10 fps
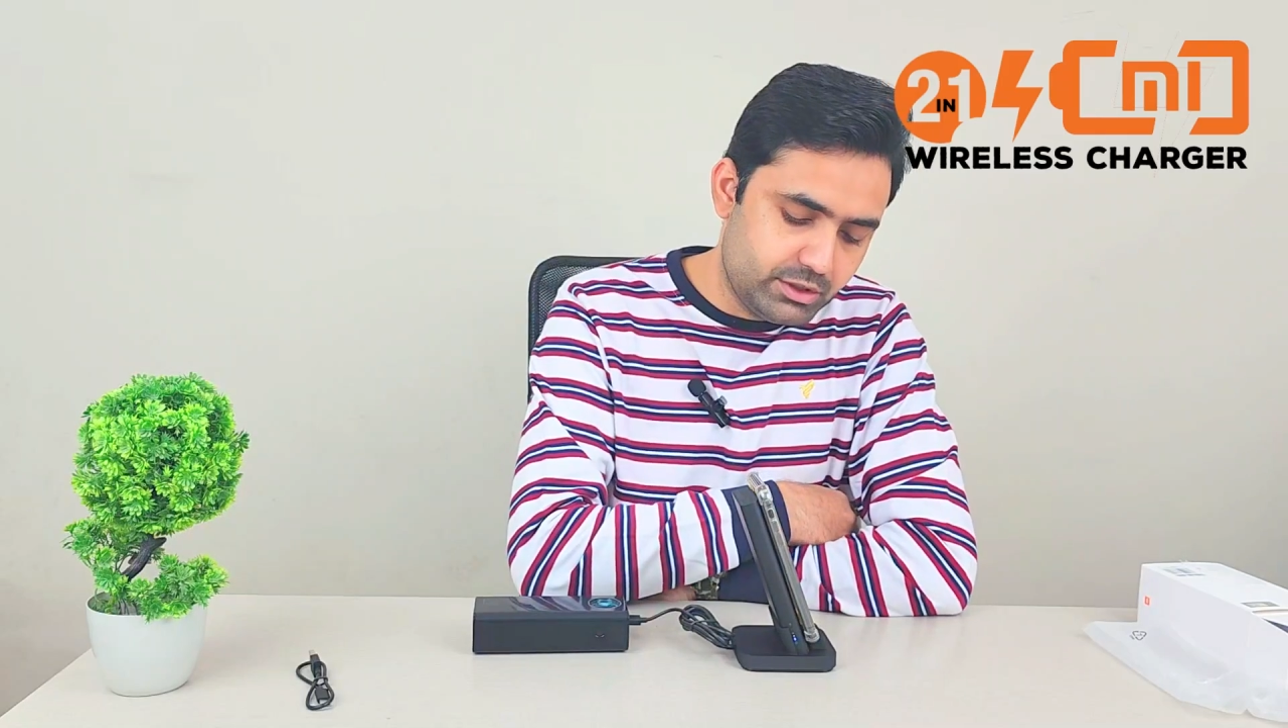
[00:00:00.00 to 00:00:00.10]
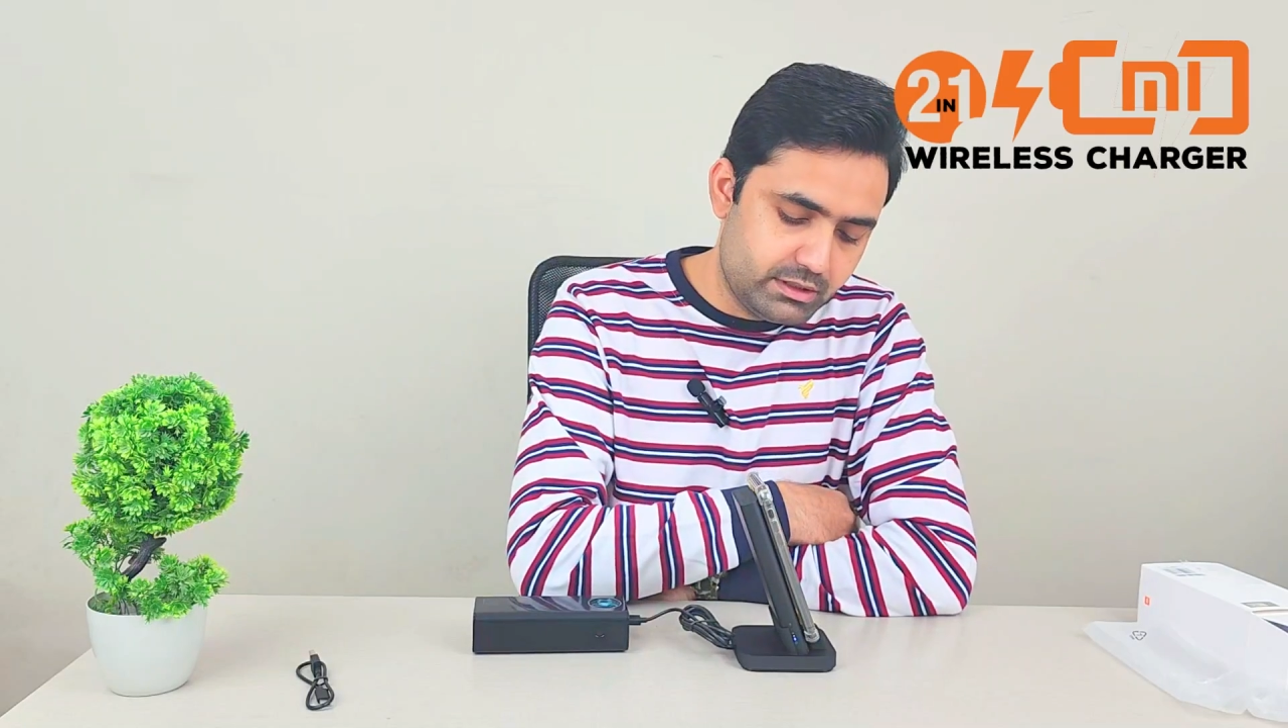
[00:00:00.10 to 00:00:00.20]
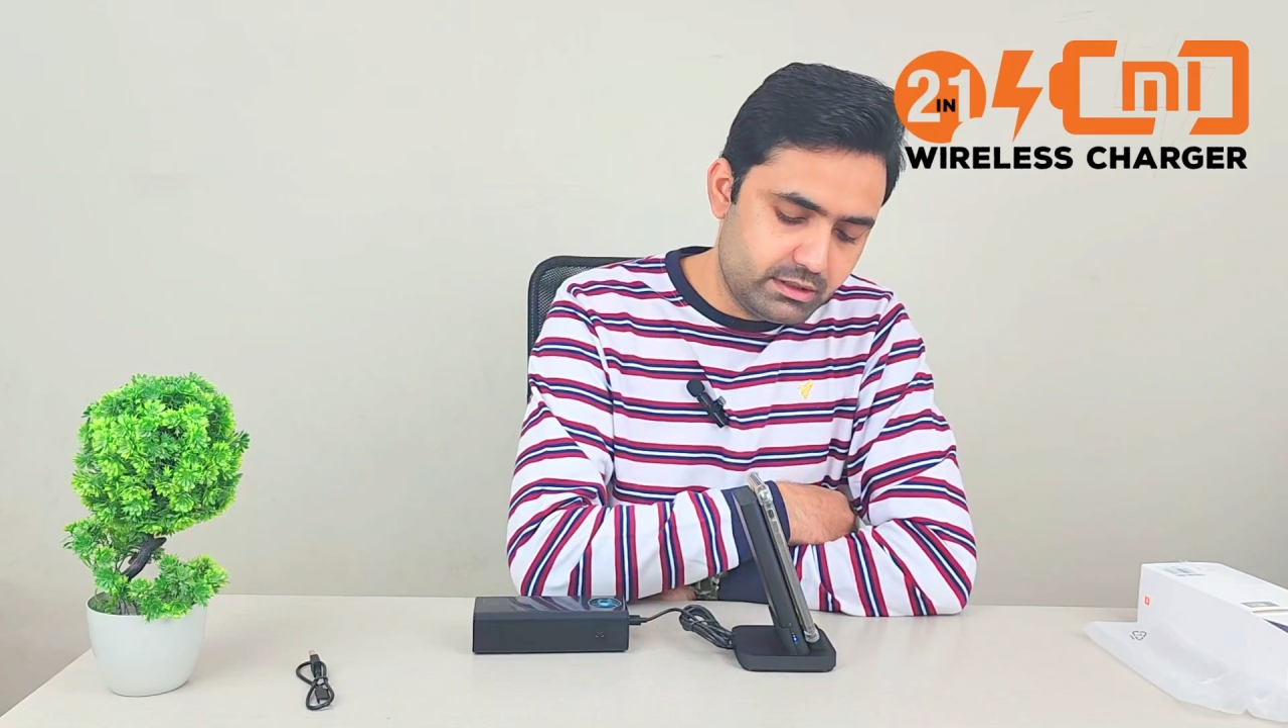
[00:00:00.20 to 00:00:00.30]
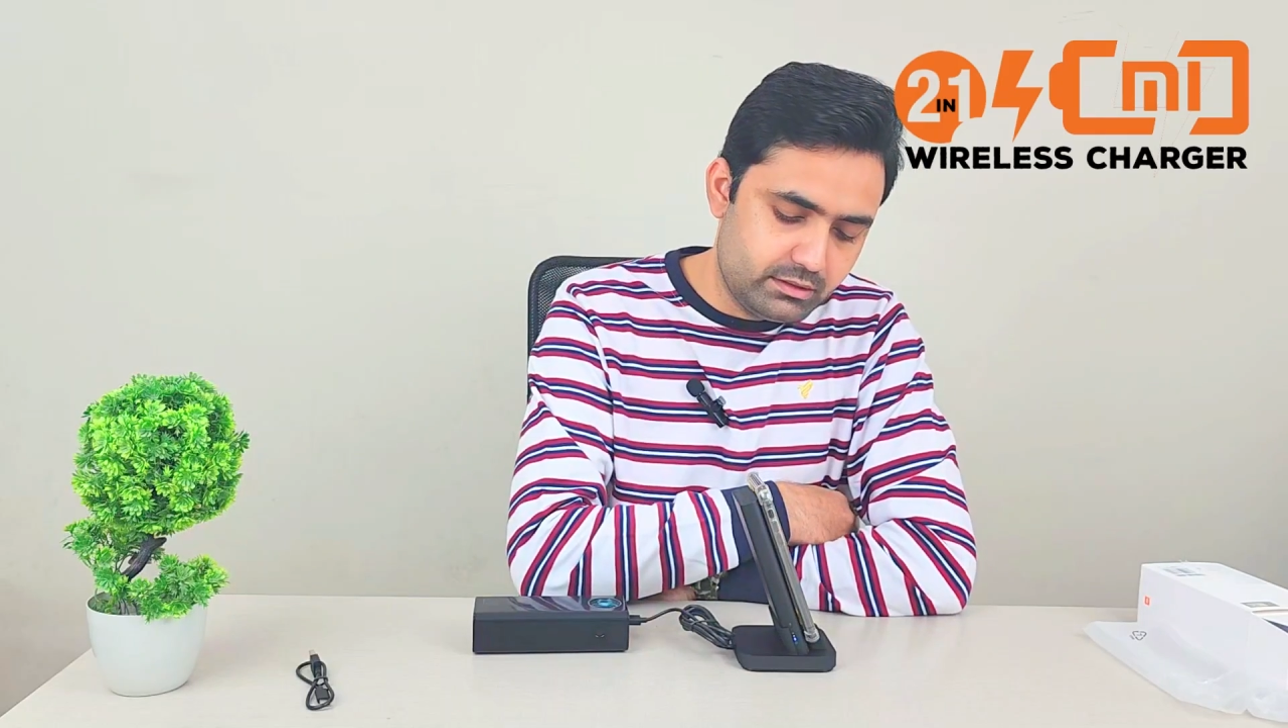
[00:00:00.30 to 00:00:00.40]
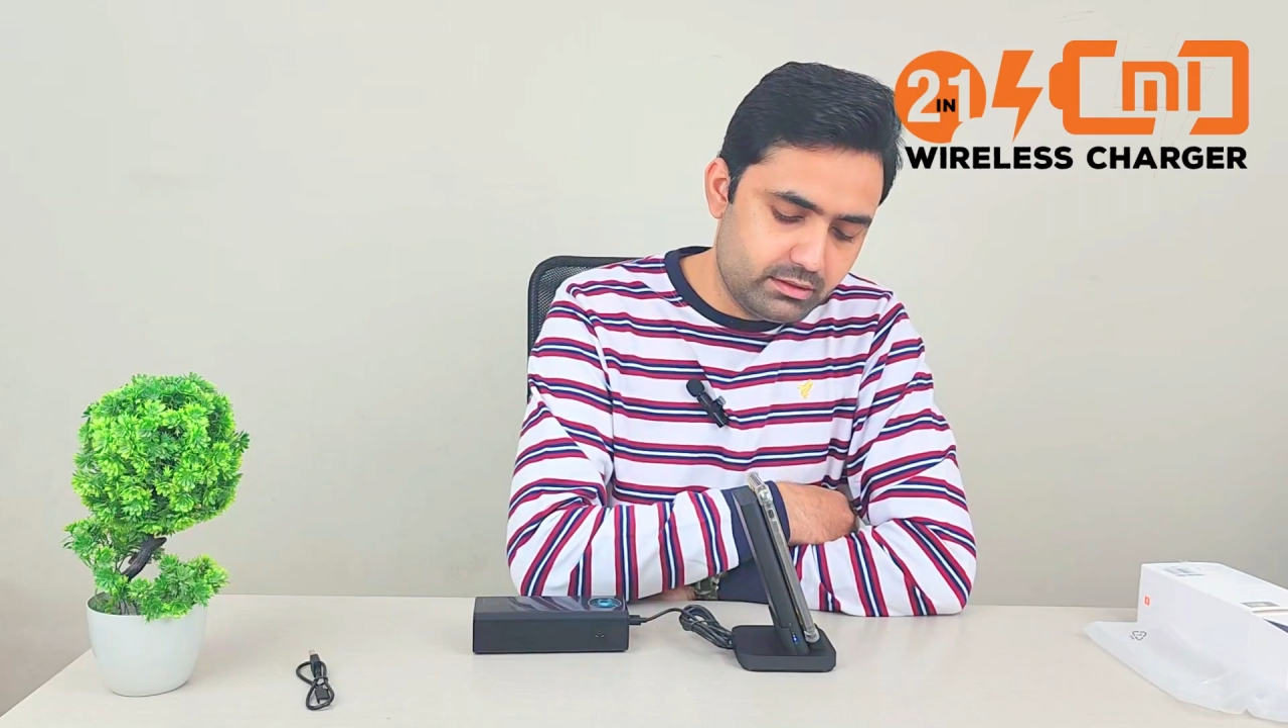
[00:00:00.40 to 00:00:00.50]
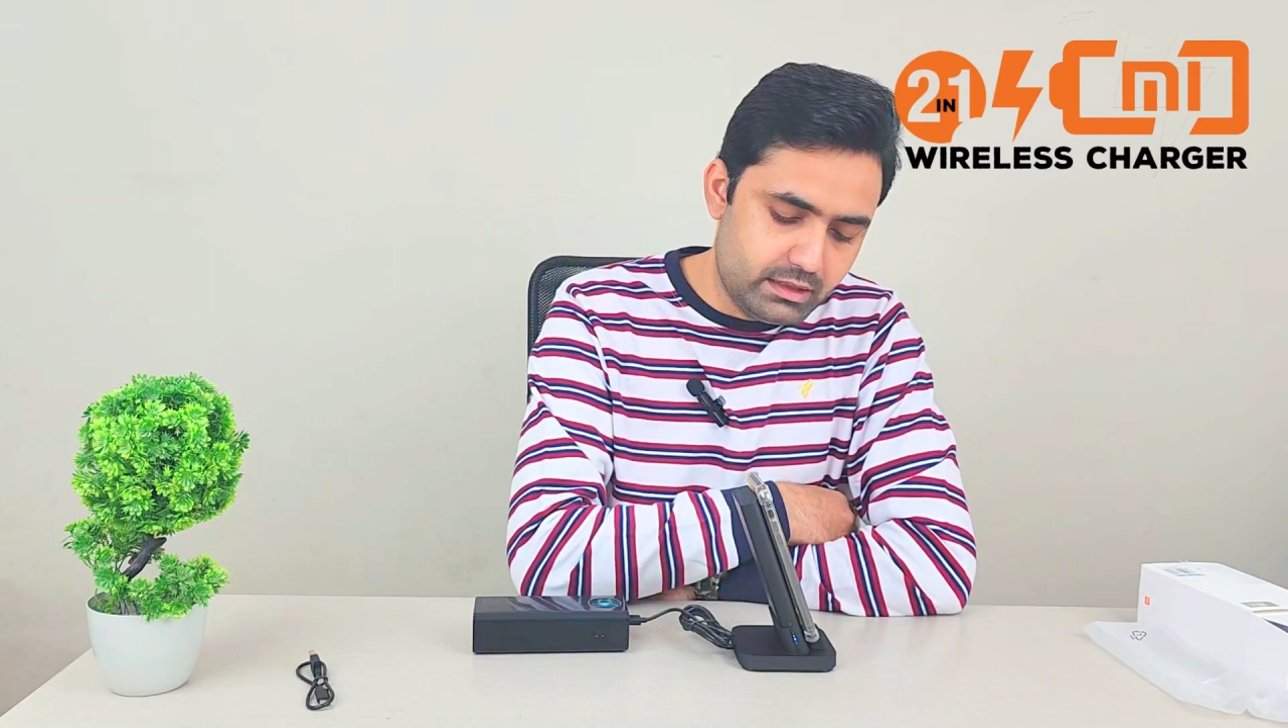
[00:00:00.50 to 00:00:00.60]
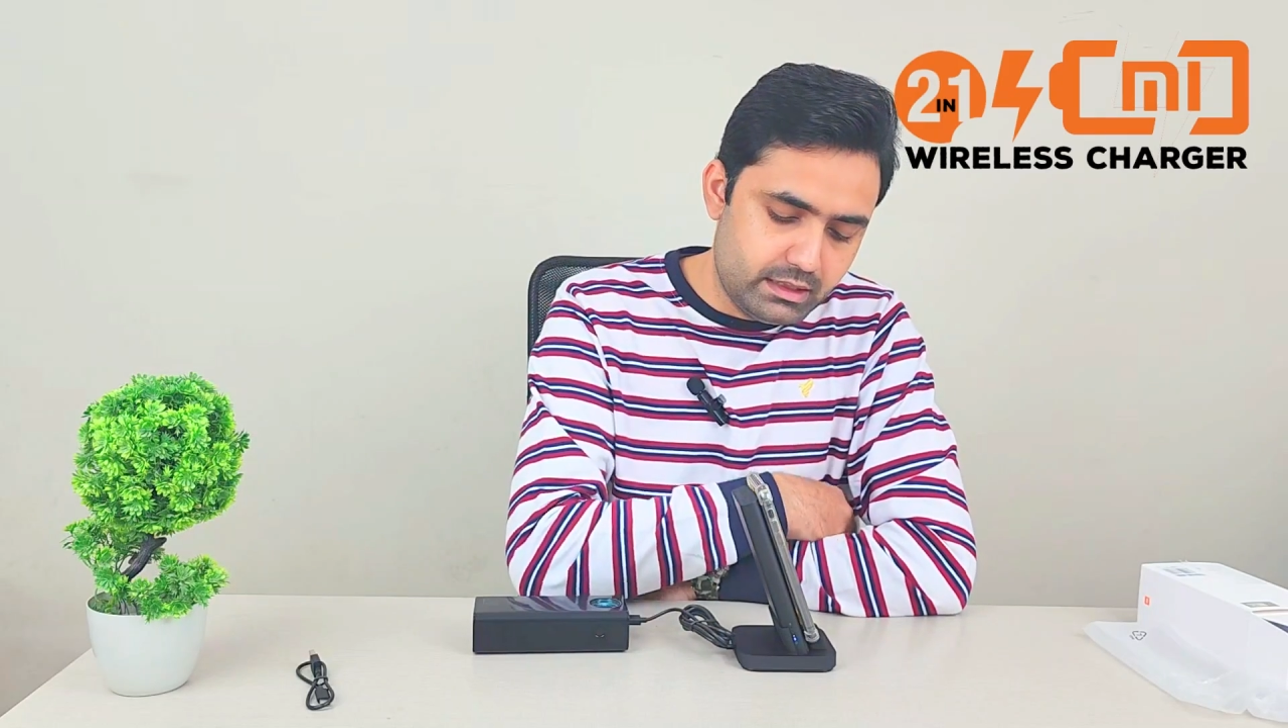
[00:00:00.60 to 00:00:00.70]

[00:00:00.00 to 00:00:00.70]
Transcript: charging